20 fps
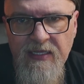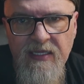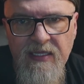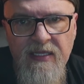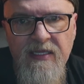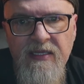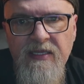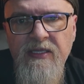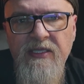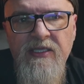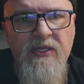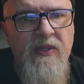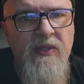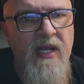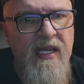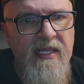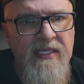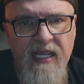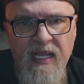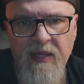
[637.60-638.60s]
Do
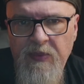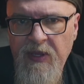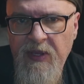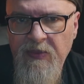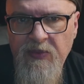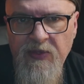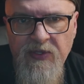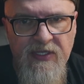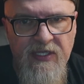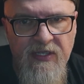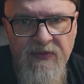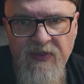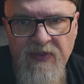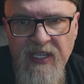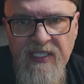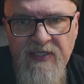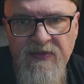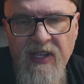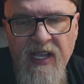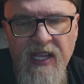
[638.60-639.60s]
not take people at their face
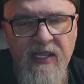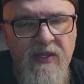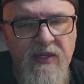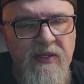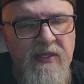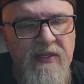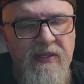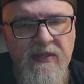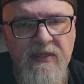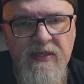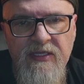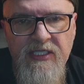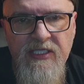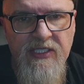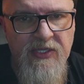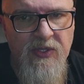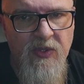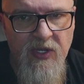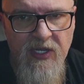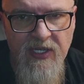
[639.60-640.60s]
value. Just
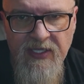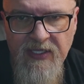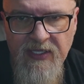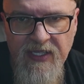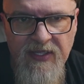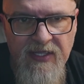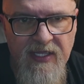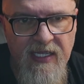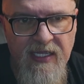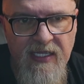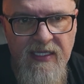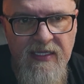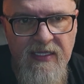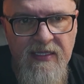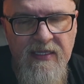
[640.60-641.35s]
critically think.